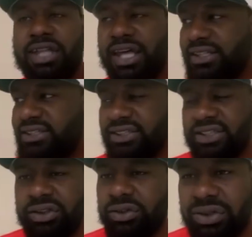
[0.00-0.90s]
that it's
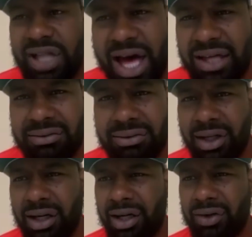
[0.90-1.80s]
still not
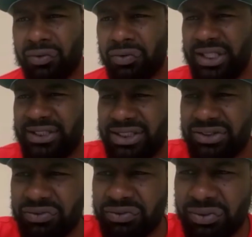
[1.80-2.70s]

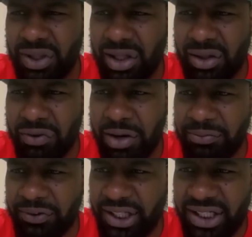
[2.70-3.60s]
racist
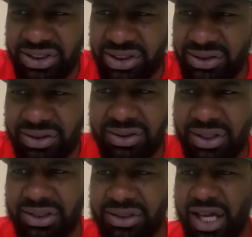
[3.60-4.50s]
ramifications,
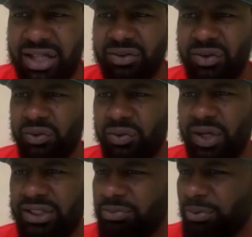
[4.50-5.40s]
that it's not
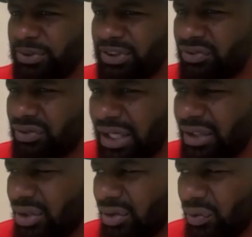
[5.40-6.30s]
white supremacist like
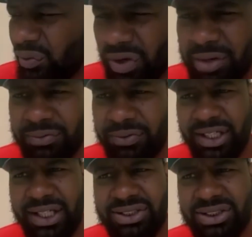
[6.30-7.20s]

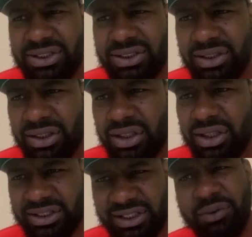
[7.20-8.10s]
ramifications?
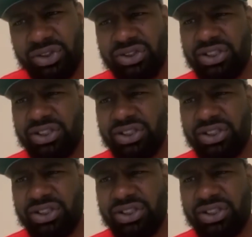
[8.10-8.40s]
Is that what